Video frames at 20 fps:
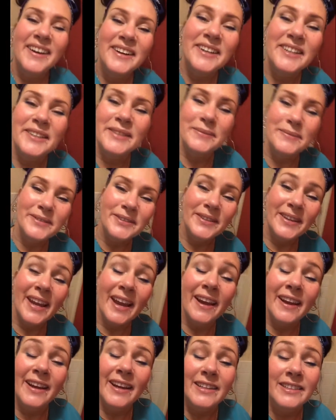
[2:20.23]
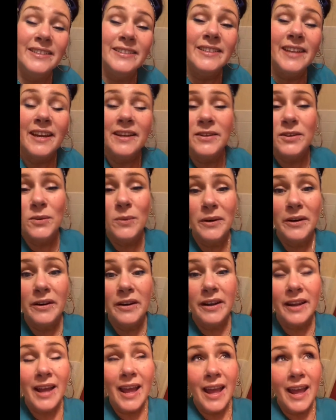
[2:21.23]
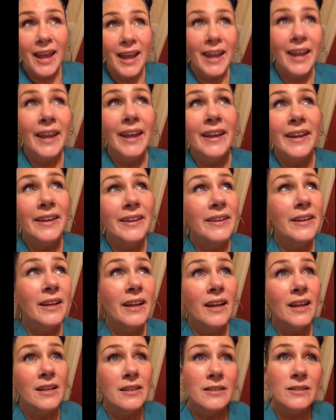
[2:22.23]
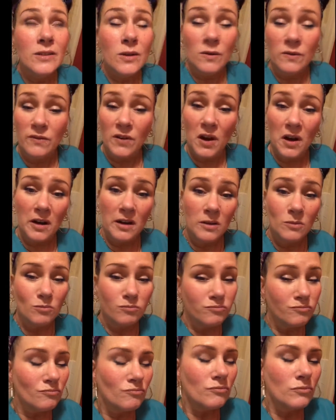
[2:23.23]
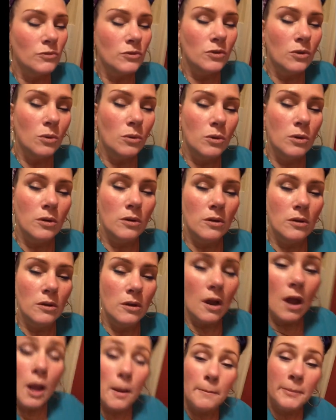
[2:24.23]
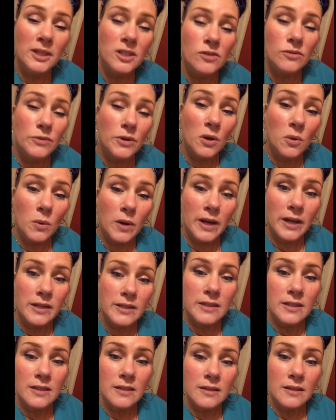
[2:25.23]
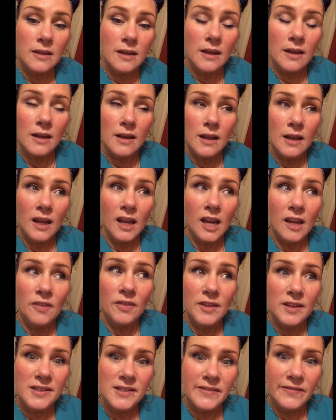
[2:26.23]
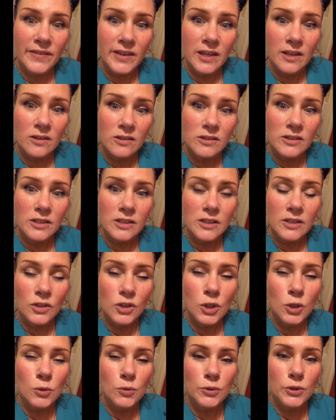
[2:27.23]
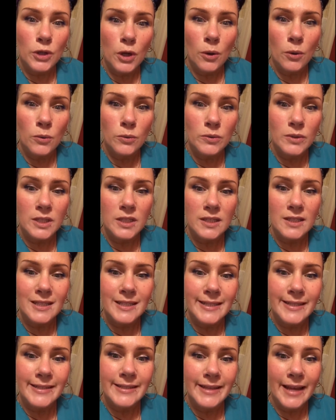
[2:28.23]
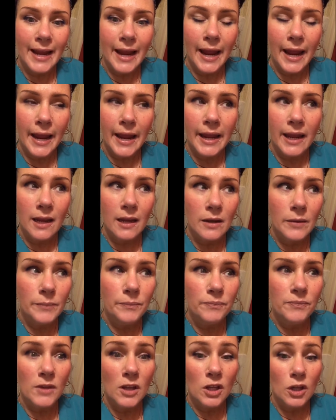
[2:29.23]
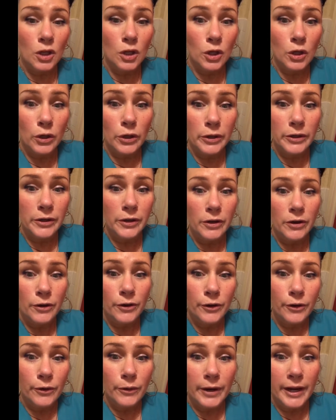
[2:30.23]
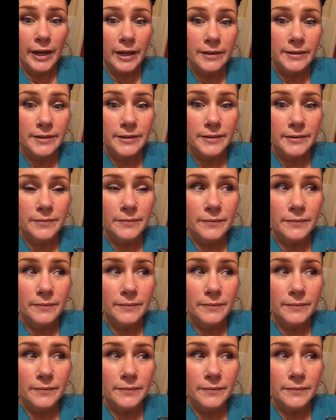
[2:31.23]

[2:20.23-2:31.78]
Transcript: um, so yeah, I just got to work and so far, so good. But you know what? In this field, you don't say good, great.